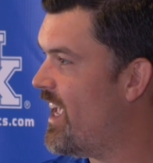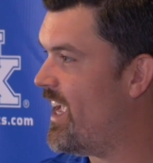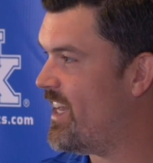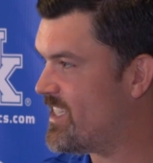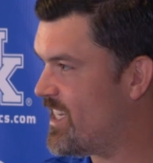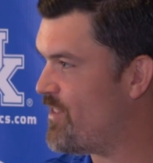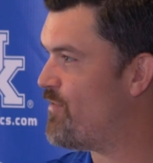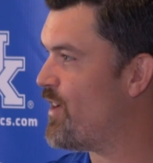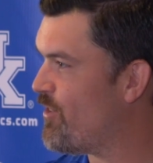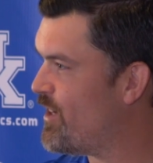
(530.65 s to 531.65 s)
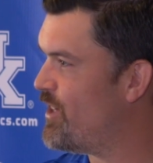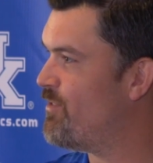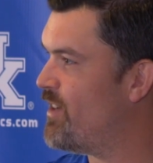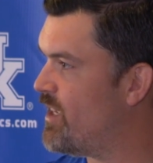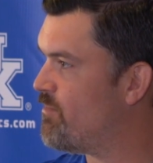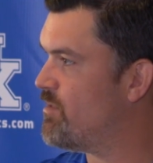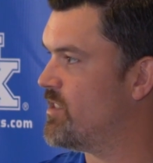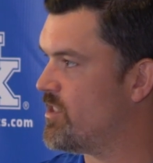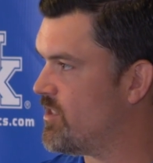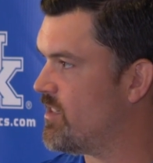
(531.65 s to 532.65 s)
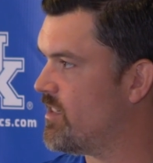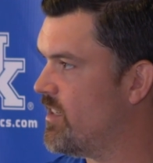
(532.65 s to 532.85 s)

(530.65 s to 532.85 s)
and it's a very unique position.